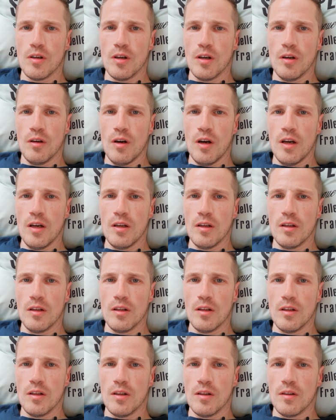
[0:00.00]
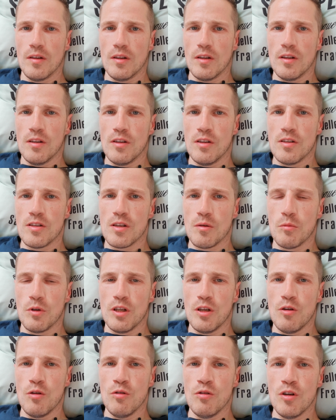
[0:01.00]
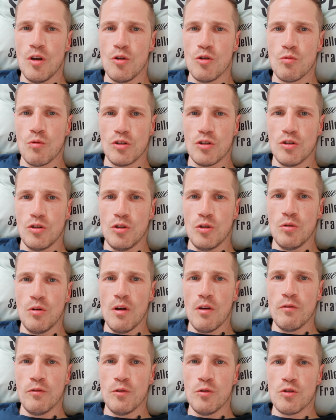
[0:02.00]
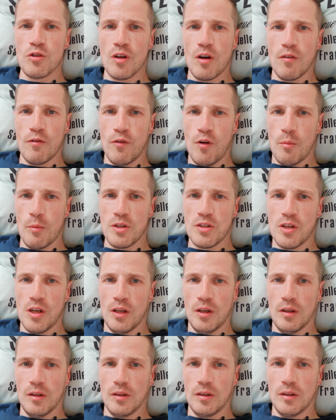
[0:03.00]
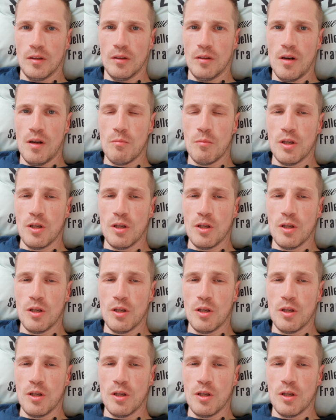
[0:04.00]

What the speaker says: all right? You need somebody who knows what to do if you start vomiting, right?